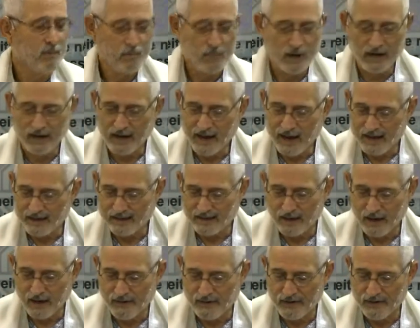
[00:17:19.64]
But God's
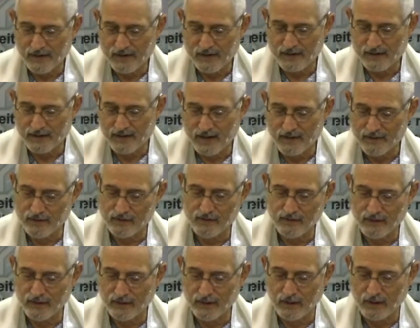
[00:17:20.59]
covenant is never
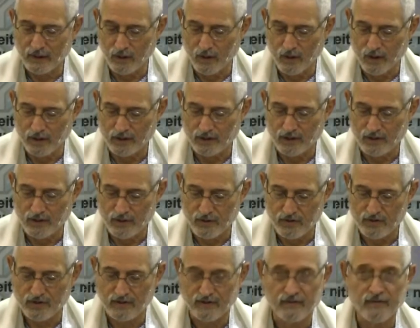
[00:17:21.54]
really lost. It
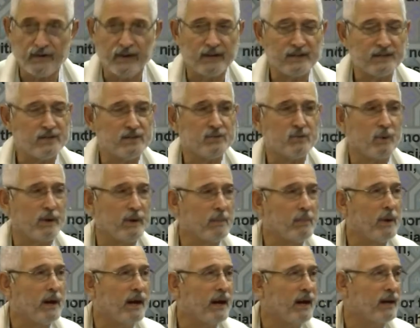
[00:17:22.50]
usually finds its way
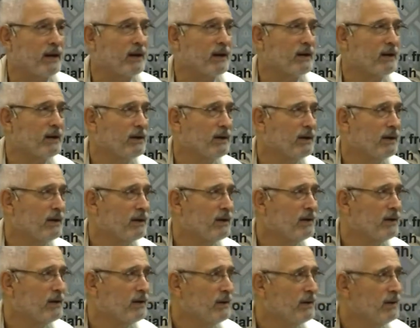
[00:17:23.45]
back.
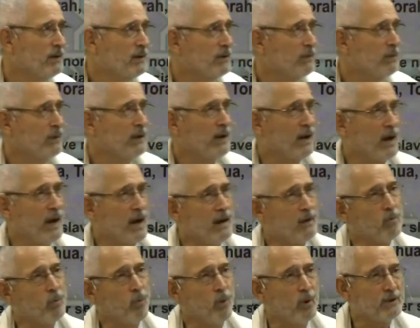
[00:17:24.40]
When
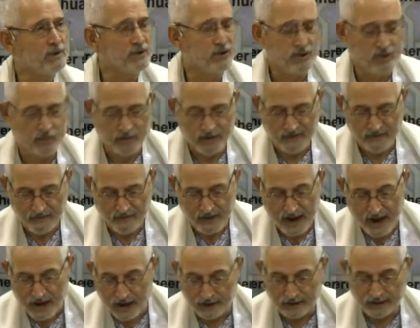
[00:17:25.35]
God wants it to be
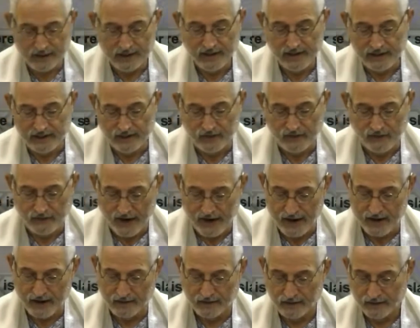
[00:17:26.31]
found, it's
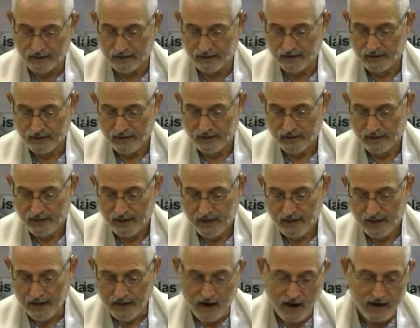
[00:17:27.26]
found.
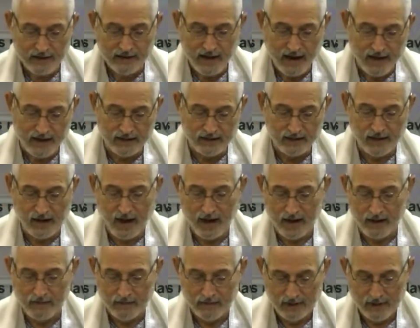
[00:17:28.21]
In our day and
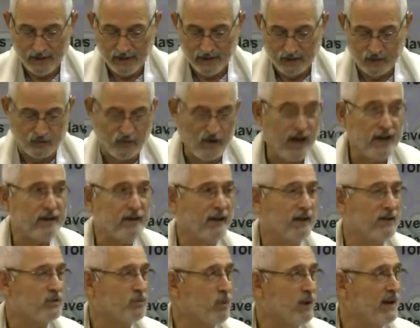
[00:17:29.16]
time, it's
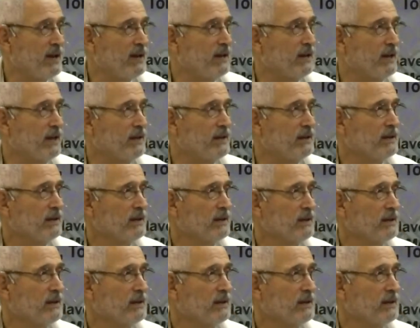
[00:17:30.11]
finding its way again.